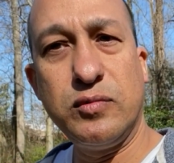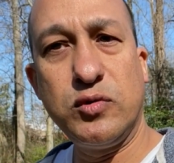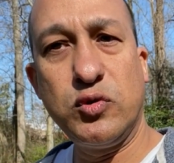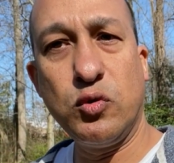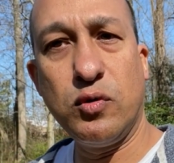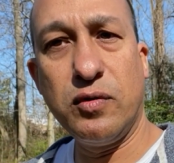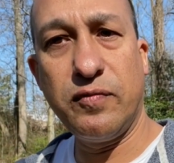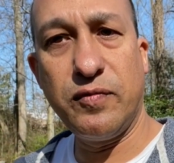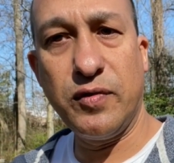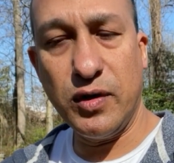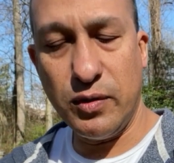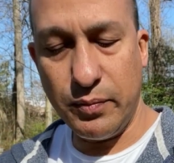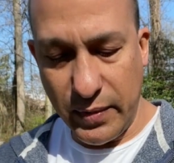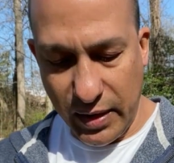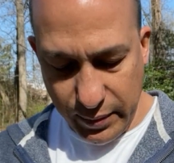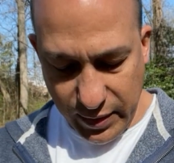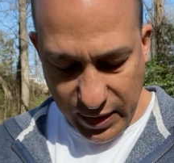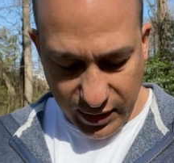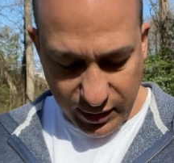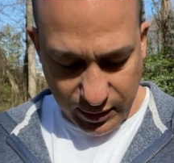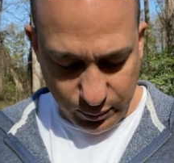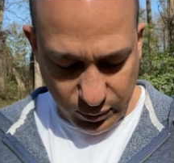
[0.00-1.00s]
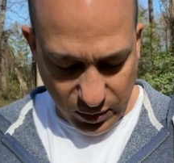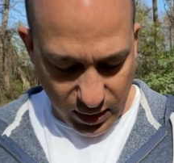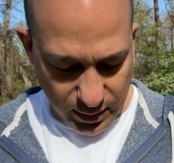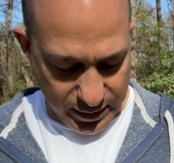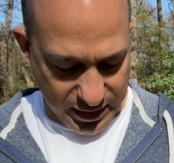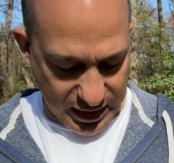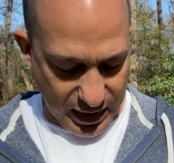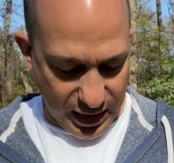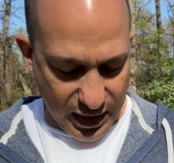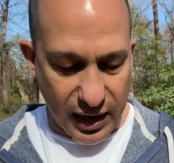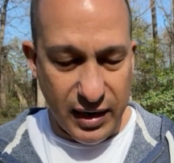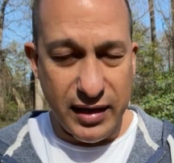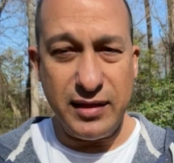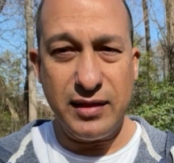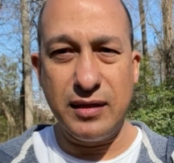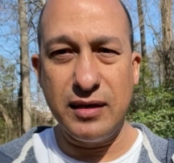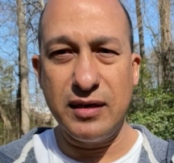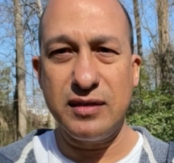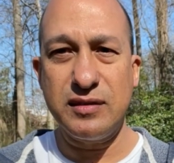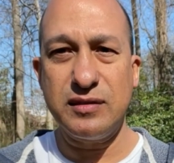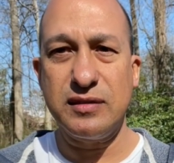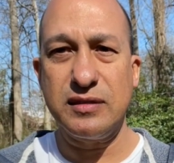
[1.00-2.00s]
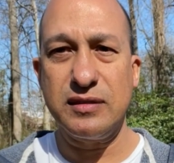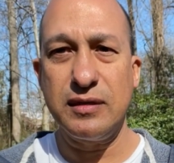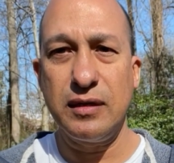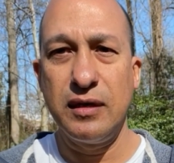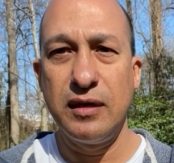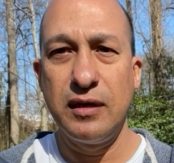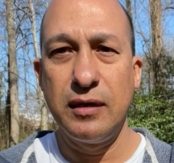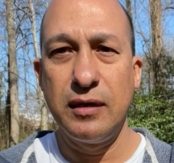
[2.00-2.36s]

short film. Maybe I could probably hide this,